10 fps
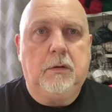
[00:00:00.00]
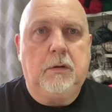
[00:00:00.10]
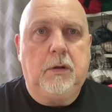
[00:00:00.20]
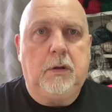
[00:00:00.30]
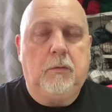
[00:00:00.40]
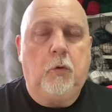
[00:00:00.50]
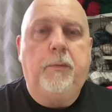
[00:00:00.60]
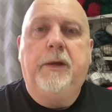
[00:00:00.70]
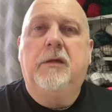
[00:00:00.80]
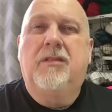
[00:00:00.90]
the
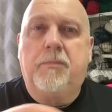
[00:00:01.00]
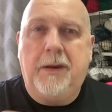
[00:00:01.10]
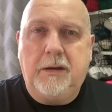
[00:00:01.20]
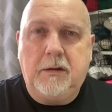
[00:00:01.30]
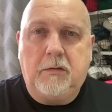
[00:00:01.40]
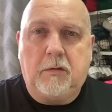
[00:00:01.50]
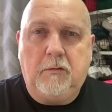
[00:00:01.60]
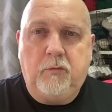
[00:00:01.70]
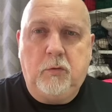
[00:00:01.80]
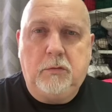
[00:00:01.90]
biggest spinners
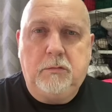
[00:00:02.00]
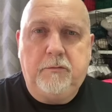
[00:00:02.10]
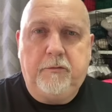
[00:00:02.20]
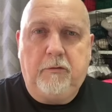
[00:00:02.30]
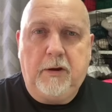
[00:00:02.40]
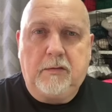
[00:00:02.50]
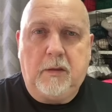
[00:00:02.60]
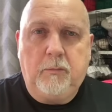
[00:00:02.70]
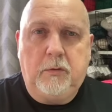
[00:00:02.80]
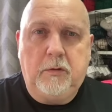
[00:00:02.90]
of wool, for
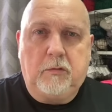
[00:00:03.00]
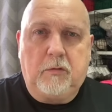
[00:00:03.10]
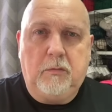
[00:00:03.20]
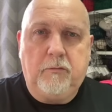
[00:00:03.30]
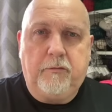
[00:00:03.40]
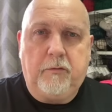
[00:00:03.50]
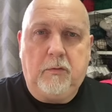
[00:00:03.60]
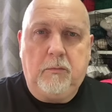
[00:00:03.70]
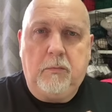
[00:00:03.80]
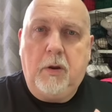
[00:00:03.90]
example, that's come
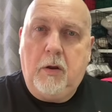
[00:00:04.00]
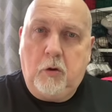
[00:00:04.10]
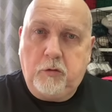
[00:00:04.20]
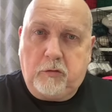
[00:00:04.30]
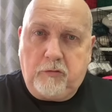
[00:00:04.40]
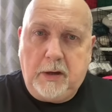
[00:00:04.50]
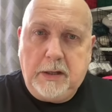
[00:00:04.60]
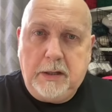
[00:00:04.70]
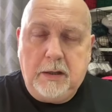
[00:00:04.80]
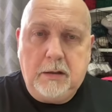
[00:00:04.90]
from
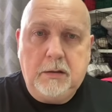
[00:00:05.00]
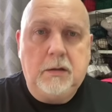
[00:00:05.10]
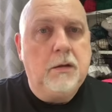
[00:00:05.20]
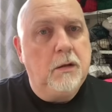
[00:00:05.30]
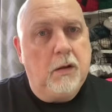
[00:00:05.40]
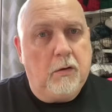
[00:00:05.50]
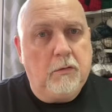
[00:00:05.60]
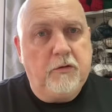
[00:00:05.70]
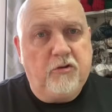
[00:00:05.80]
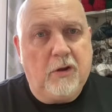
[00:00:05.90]
Australia, are
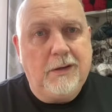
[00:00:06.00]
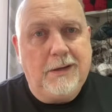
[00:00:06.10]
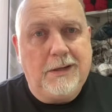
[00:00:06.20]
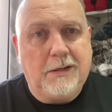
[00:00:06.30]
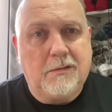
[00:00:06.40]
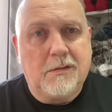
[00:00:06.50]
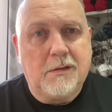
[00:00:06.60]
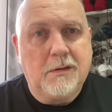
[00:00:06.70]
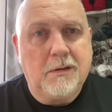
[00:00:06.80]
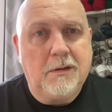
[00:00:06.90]
the Chinese.
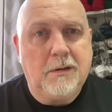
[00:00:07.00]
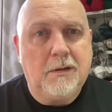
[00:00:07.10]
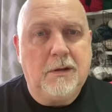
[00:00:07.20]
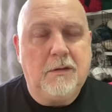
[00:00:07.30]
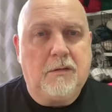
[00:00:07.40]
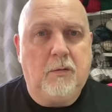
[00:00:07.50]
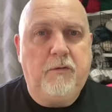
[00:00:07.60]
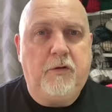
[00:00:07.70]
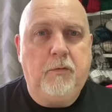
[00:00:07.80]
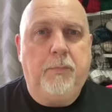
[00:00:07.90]
So
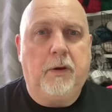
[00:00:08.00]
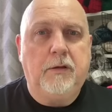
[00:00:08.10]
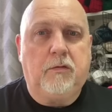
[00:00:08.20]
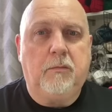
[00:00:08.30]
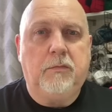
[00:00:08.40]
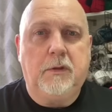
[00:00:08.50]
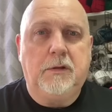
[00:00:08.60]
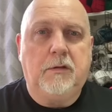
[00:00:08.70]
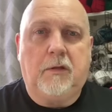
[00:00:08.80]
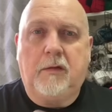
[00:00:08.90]
if you buy something
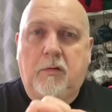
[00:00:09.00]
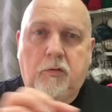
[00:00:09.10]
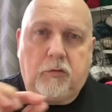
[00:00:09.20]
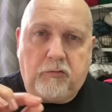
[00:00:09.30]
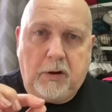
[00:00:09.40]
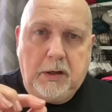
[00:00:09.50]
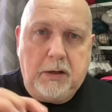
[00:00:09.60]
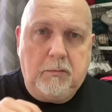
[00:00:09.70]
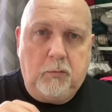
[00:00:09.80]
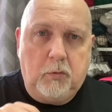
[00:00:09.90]
that says
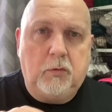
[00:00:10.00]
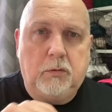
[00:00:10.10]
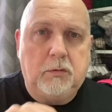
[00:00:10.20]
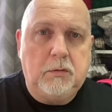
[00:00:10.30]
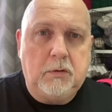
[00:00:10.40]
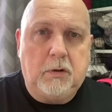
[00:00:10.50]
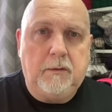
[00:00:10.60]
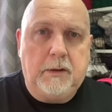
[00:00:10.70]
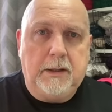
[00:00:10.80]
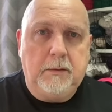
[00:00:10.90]
Australian wool on
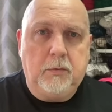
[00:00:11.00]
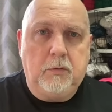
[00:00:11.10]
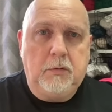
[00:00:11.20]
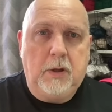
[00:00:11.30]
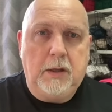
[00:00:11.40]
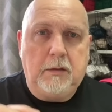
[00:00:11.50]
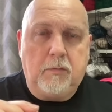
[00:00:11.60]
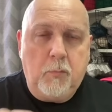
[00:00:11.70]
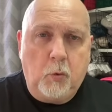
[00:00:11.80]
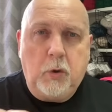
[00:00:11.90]
the label, it's
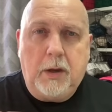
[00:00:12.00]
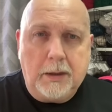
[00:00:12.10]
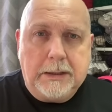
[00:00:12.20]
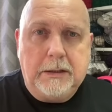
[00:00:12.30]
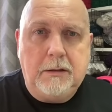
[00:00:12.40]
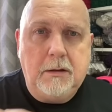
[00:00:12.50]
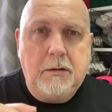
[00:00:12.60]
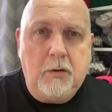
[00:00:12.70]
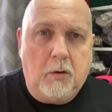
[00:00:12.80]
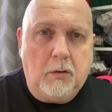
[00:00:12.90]
more likely
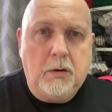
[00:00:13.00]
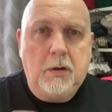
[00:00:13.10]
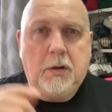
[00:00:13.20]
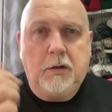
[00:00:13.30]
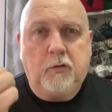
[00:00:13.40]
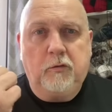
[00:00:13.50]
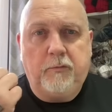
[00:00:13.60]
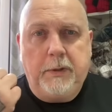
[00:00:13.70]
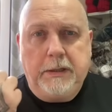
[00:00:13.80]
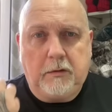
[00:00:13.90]
than not to
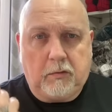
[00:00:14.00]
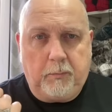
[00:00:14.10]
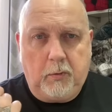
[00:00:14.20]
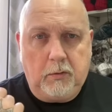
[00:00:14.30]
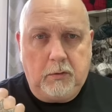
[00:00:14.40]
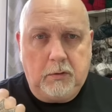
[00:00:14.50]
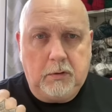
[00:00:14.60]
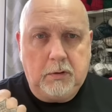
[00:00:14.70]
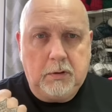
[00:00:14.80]
have been spun